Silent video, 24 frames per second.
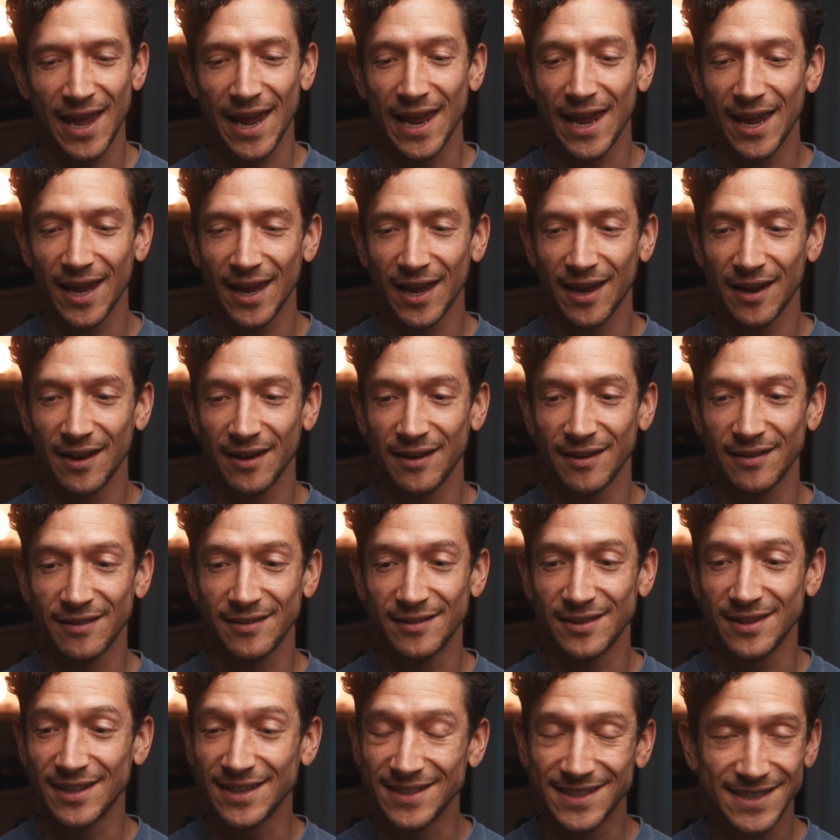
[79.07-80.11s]

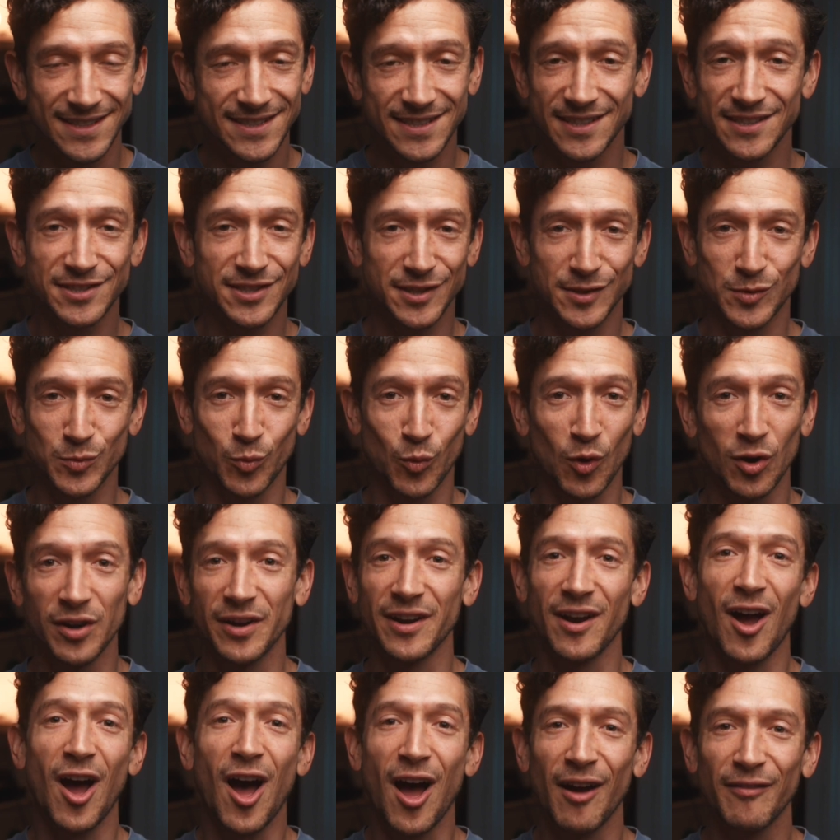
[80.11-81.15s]
and the decisions
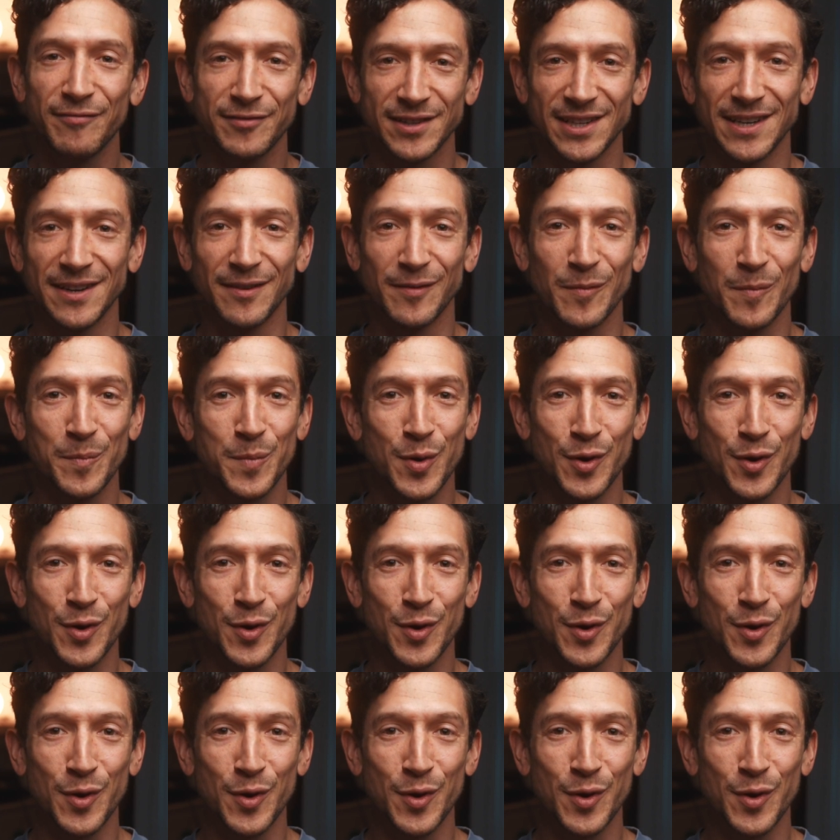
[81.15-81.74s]
weren't often